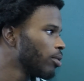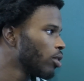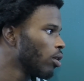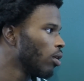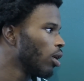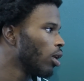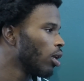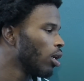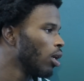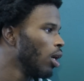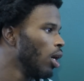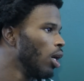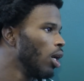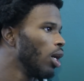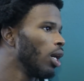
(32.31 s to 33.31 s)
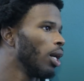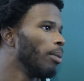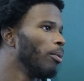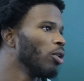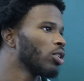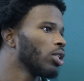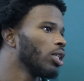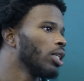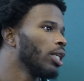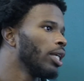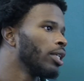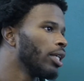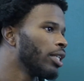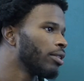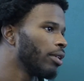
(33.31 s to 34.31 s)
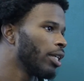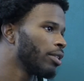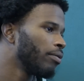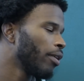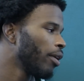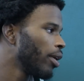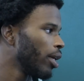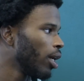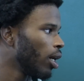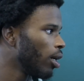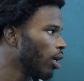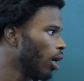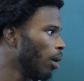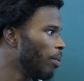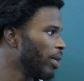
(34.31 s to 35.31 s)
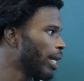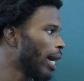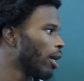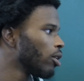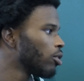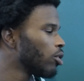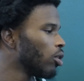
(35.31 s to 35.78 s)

So uh, uh, emotionally, it, it's, it's, very uh, up and down.